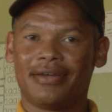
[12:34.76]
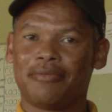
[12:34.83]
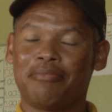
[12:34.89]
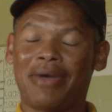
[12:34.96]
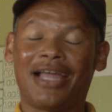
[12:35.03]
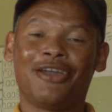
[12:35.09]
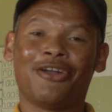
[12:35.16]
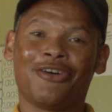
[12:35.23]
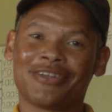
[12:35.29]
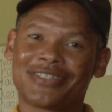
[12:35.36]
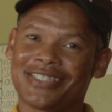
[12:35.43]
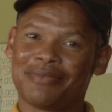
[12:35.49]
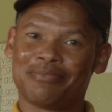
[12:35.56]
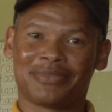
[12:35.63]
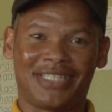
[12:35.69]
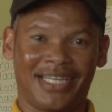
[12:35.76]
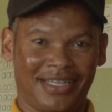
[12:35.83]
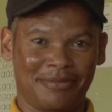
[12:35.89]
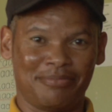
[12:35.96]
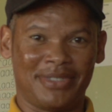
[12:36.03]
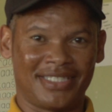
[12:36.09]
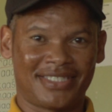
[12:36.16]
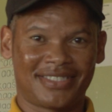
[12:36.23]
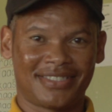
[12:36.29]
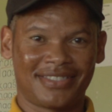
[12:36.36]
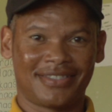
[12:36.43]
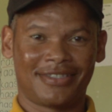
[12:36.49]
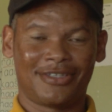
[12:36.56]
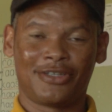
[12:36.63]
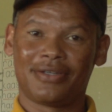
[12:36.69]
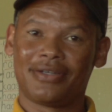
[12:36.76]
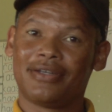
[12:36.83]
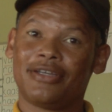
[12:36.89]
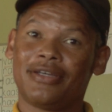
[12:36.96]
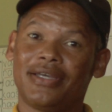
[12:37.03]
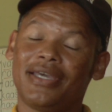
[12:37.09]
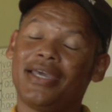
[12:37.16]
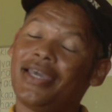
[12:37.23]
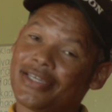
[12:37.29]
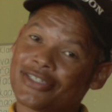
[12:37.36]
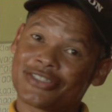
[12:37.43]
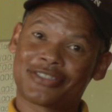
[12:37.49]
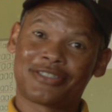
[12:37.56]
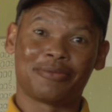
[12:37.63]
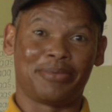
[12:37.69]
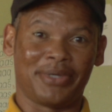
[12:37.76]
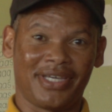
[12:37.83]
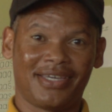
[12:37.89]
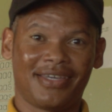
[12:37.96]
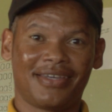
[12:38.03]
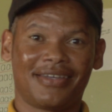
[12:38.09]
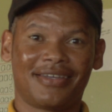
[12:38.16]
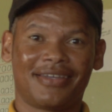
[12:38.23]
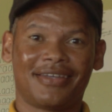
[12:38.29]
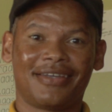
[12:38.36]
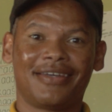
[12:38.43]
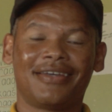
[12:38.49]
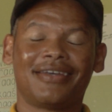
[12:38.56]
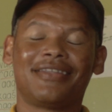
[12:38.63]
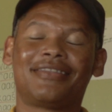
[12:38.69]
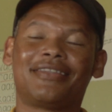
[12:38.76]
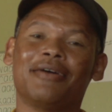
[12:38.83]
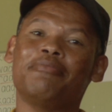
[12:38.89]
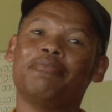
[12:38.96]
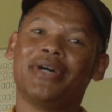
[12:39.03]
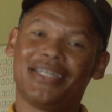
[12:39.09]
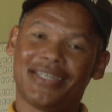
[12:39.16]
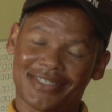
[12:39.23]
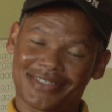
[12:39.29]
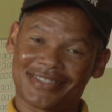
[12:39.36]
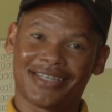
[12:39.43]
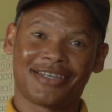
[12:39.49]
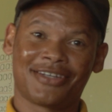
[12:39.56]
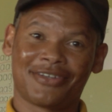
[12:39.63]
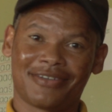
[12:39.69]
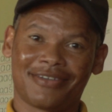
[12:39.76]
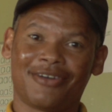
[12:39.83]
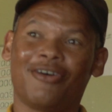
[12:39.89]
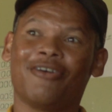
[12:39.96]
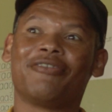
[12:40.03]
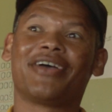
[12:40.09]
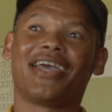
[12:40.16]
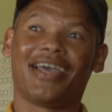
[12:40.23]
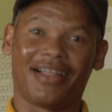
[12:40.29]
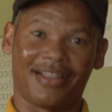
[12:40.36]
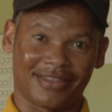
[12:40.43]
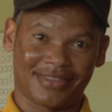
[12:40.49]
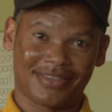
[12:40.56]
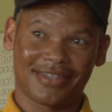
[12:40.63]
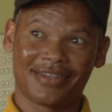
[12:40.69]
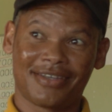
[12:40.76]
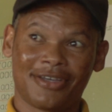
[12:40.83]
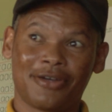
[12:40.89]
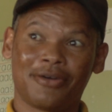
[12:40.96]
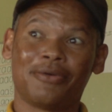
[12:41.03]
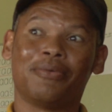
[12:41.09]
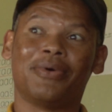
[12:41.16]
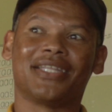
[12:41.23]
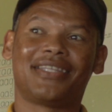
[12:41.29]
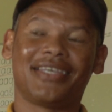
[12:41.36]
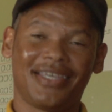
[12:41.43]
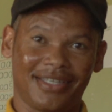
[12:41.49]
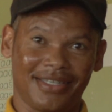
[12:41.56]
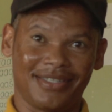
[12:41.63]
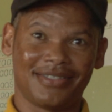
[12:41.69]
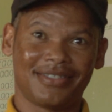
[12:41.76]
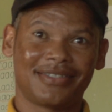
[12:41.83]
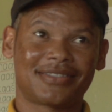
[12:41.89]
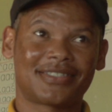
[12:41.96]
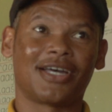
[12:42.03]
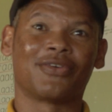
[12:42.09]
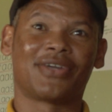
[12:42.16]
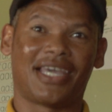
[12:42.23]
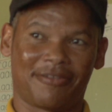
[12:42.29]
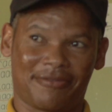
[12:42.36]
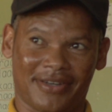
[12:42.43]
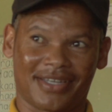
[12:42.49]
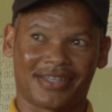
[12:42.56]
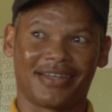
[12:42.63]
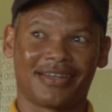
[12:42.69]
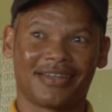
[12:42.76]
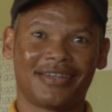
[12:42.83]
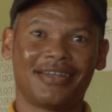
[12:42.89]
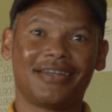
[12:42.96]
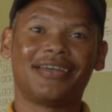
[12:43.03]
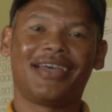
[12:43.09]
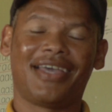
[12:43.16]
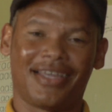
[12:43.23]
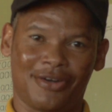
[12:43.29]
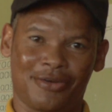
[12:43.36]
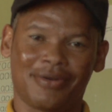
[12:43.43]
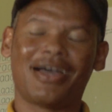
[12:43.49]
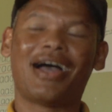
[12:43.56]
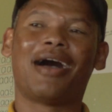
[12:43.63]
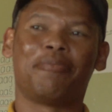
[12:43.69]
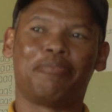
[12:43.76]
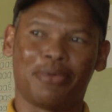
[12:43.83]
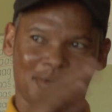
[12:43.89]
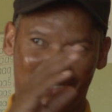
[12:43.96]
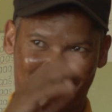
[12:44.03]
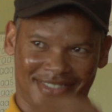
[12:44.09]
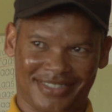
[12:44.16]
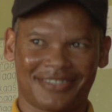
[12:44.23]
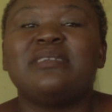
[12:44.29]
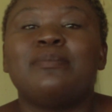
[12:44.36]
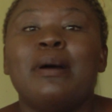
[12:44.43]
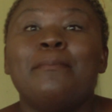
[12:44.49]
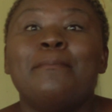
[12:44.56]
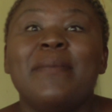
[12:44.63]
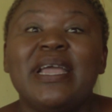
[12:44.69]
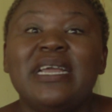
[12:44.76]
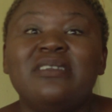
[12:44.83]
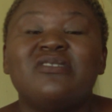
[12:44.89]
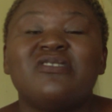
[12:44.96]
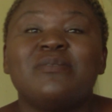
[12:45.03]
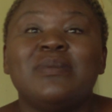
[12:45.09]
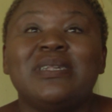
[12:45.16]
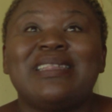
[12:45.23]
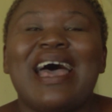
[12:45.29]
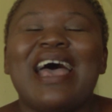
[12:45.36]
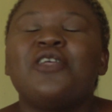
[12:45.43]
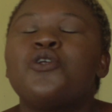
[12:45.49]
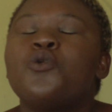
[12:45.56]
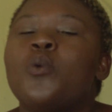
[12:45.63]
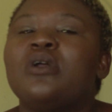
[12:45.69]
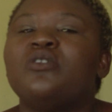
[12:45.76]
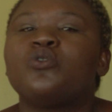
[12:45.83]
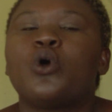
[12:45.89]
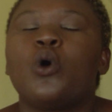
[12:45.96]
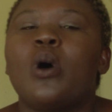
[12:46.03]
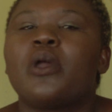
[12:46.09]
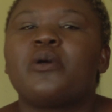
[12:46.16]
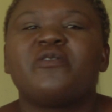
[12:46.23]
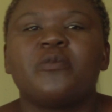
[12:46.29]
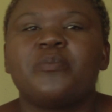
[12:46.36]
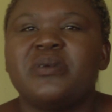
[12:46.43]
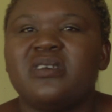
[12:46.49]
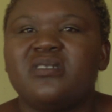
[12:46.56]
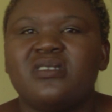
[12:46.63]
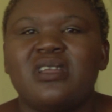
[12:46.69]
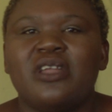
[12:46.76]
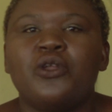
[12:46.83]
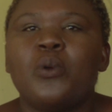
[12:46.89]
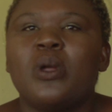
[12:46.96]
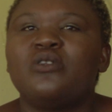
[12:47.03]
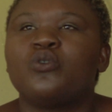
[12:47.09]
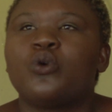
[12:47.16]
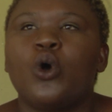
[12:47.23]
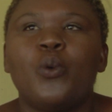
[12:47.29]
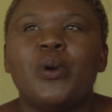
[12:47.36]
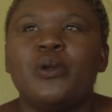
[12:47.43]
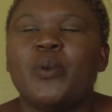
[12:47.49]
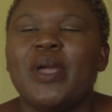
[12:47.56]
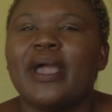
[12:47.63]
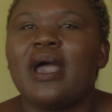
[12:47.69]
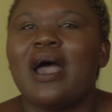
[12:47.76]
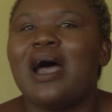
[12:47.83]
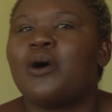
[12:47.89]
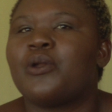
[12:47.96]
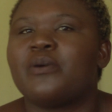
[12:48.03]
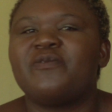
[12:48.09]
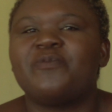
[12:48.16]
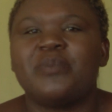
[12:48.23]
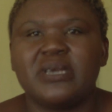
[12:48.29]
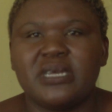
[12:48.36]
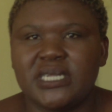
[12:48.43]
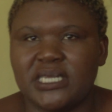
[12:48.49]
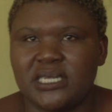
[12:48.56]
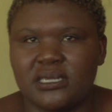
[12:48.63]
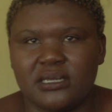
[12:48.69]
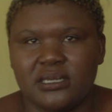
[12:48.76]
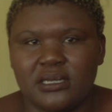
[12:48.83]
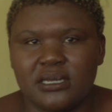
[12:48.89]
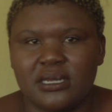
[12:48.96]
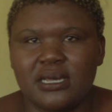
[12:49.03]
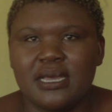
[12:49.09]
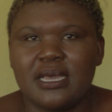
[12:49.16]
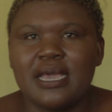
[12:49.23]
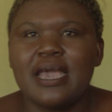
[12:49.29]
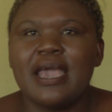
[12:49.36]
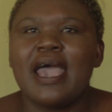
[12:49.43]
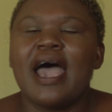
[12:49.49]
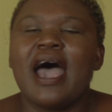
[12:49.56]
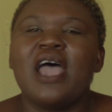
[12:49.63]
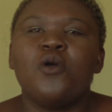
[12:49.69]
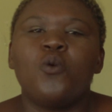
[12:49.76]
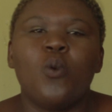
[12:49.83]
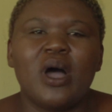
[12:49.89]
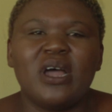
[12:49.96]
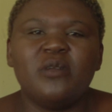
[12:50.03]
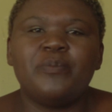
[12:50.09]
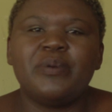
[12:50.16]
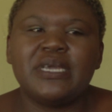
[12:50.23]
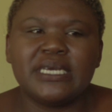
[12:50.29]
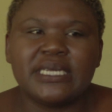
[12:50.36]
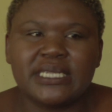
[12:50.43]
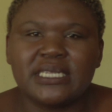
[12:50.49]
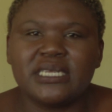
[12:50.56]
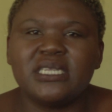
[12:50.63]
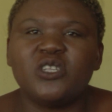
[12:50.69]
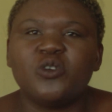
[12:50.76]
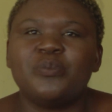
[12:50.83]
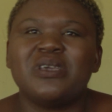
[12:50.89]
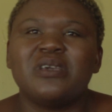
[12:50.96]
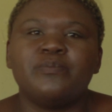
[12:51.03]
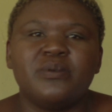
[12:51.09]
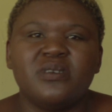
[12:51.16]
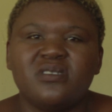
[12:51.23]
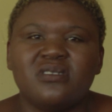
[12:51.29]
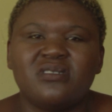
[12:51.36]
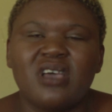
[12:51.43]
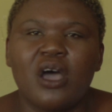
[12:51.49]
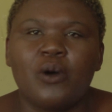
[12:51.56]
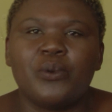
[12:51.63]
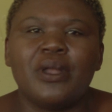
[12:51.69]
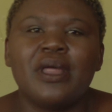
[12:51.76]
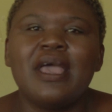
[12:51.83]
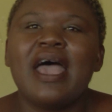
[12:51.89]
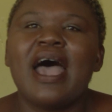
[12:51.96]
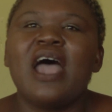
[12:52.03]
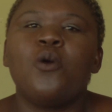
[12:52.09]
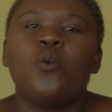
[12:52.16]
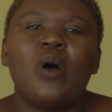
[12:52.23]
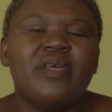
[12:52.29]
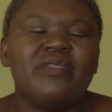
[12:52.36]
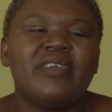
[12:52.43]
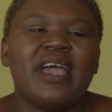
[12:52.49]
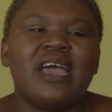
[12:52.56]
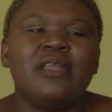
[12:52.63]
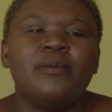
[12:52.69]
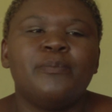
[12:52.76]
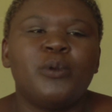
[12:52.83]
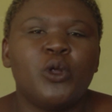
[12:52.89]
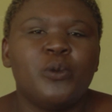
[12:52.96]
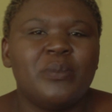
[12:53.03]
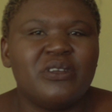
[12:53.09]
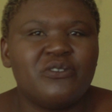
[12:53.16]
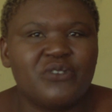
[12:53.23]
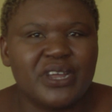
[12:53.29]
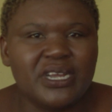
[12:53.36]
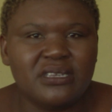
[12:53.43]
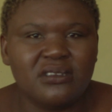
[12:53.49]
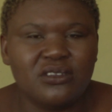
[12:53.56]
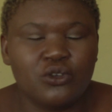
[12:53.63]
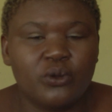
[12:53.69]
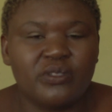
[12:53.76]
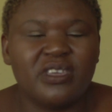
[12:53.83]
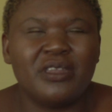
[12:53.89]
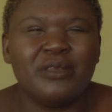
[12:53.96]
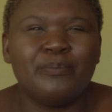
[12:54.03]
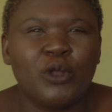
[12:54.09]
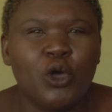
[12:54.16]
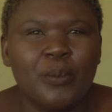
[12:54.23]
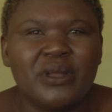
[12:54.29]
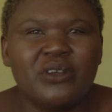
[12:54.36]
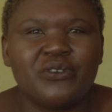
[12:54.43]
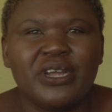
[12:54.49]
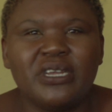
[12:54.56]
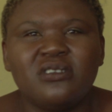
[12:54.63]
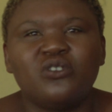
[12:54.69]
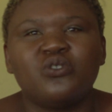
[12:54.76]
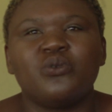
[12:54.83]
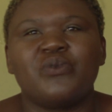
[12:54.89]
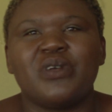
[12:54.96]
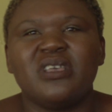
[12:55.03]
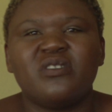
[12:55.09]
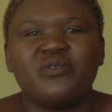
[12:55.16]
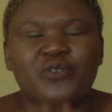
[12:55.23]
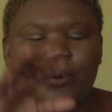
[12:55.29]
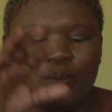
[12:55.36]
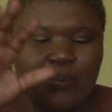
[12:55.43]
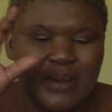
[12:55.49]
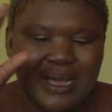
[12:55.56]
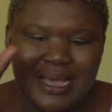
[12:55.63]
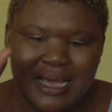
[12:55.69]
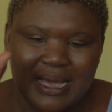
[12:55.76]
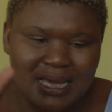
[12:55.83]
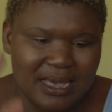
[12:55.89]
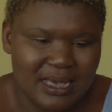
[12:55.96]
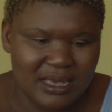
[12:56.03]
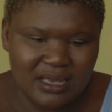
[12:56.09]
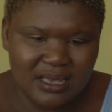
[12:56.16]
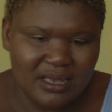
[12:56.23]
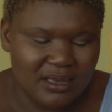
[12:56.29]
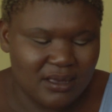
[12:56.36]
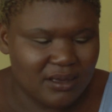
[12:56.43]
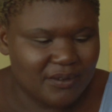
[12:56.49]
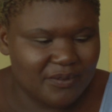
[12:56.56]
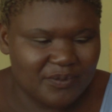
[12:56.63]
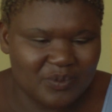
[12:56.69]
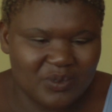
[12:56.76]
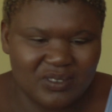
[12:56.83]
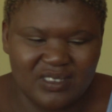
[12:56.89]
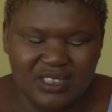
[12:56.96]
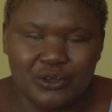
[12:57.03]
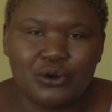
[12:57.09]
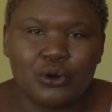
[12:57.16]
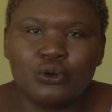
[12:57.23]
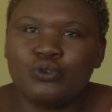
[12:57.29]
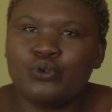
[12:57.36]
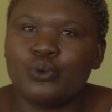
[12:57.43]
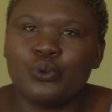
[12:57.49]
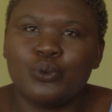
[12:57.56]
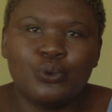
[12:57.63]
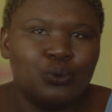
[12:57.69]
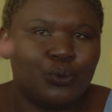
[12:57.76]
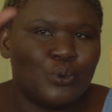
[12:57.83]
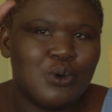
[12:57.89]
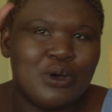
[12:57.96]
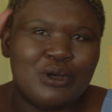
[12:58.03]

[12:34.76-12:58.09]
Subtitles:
My long-term dream is to be the Minister of Health within South Africa and upwards. So my main dream is that I don't want to go out of the Pearson. I don't want to go and work out of Pearson. I want Pearson to be a busy town. I want the unemployment rate, the employment rate to raise from zero to